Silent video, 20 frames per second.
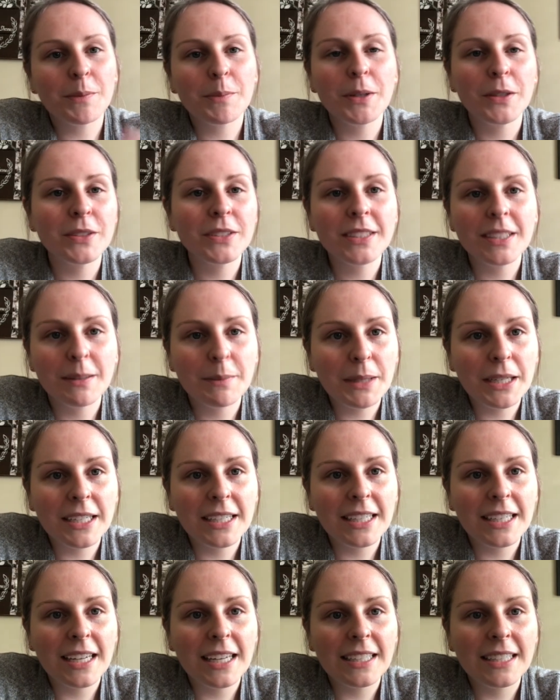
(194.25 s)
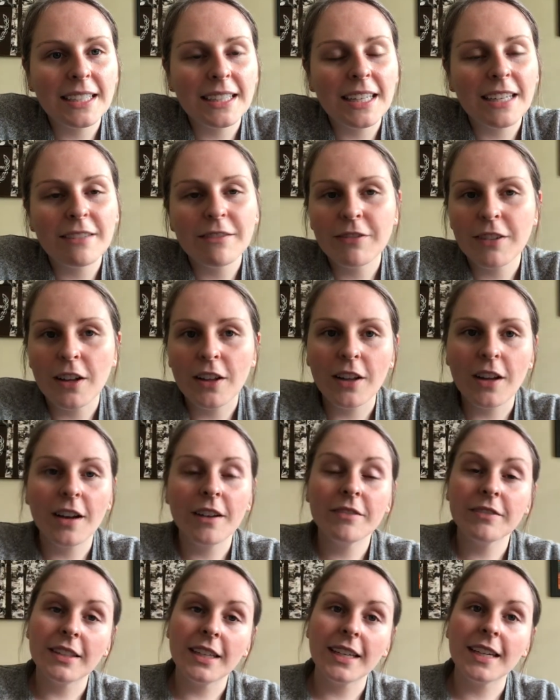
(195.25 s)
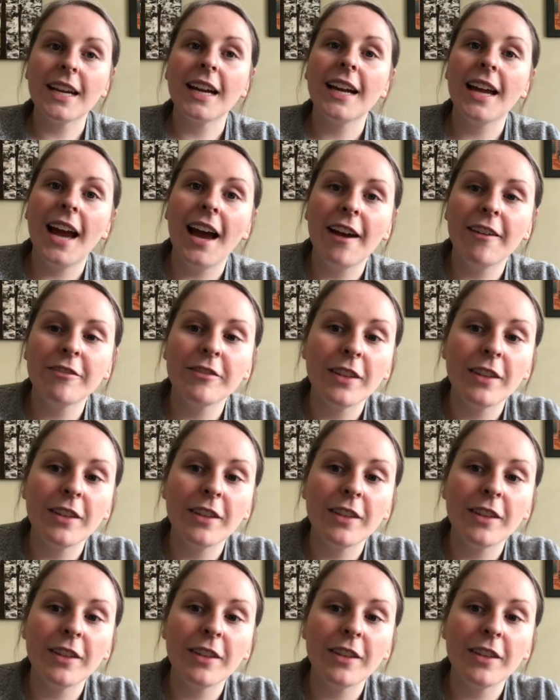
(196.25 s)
posting about it again and then fall off like I have